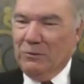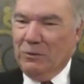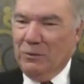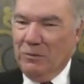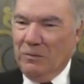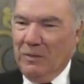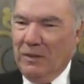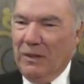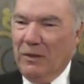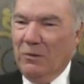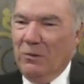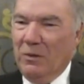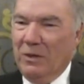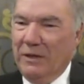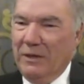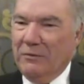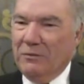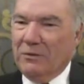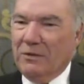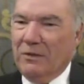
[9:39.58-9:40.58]
Were my
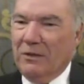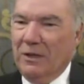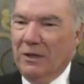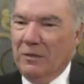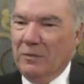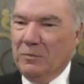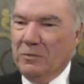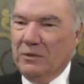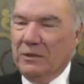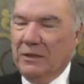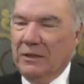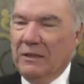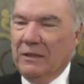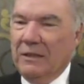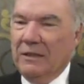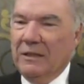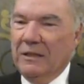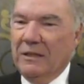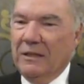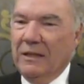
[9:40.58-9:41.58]
wife's clubs,
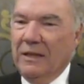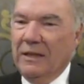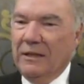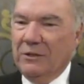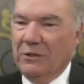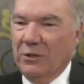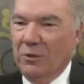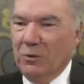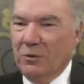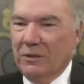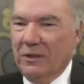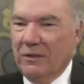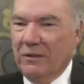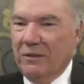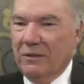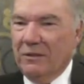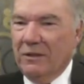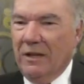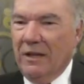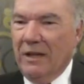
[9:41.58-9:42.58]
and I joked at
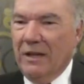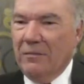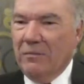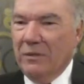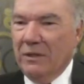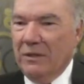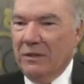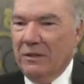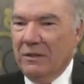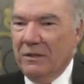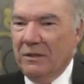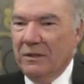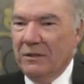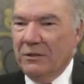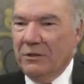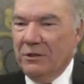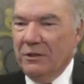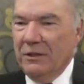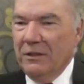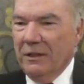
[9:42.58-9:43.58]
the time
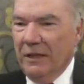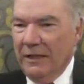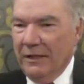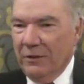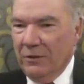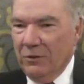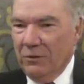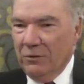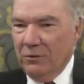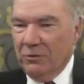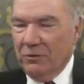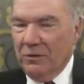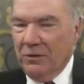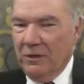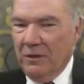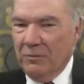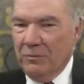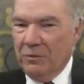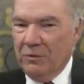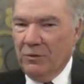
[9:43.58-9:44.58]
that she liked those
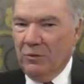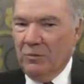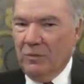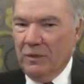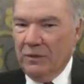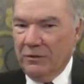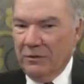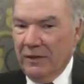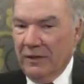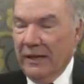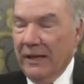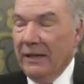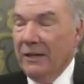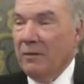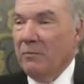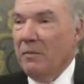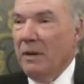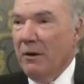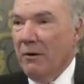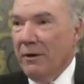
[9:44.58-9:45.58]
clubs so much that I had
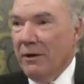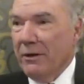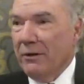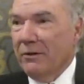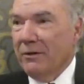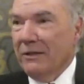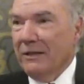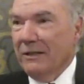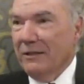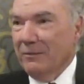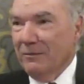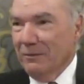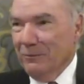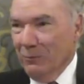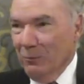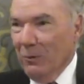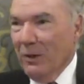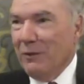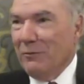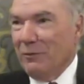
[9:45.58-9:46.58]
to marry her to get
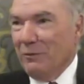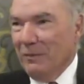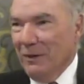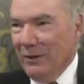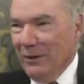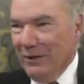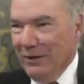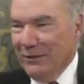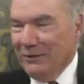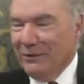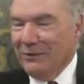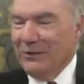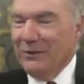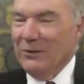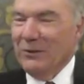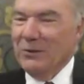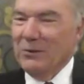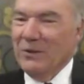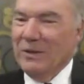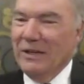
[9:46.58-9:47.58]
away from her.
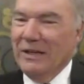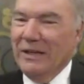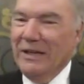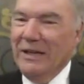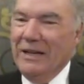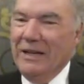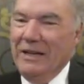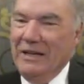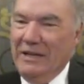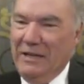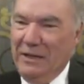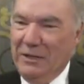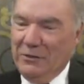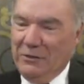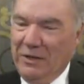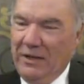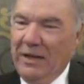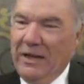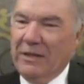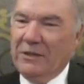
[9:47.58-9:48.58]
So
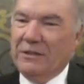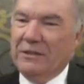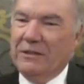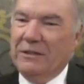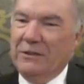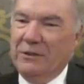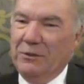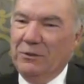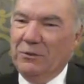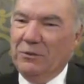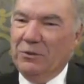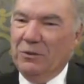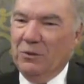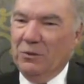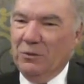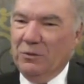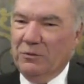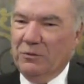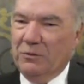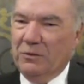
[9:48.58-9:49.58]
yes, I actually used
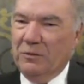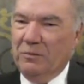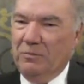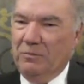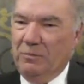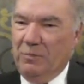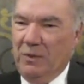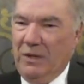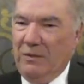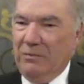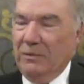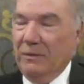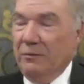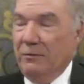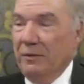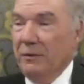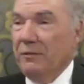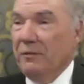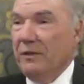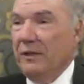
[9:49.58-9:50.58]
those for probably
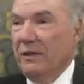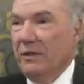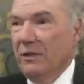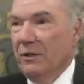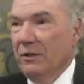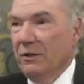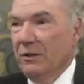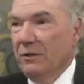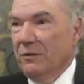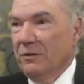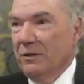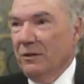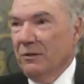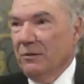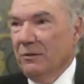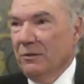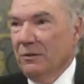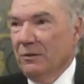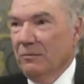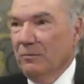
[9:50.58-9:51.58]
15 years. They
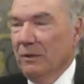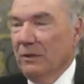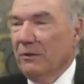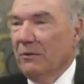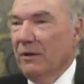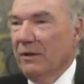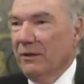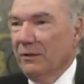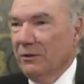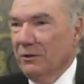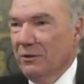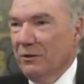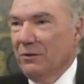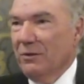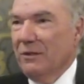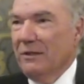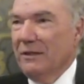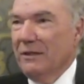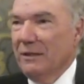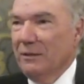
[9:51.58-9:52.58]
were McGregor
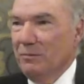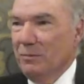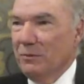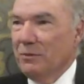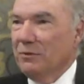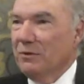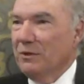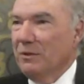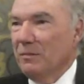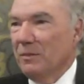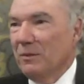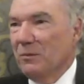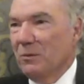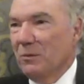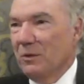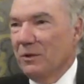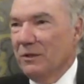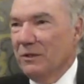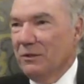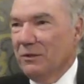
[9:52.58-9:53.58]
Turney, Persimmon
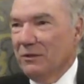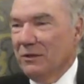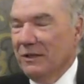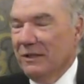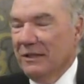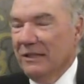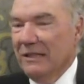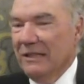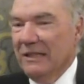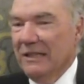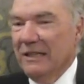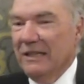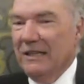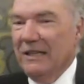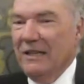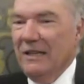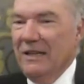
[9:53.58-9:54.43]
Woods, and I